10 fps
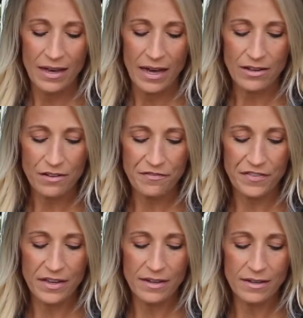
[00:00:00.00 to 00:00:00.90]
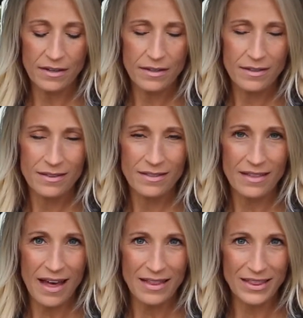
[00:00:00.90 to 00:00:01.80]
and you'll feel
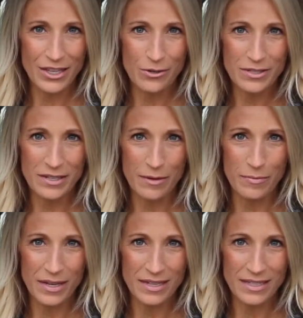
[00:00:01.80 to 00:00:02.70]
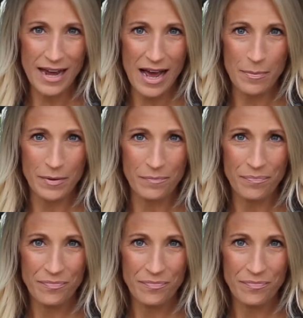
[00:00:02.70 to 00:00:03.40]
that loosening begin to happen.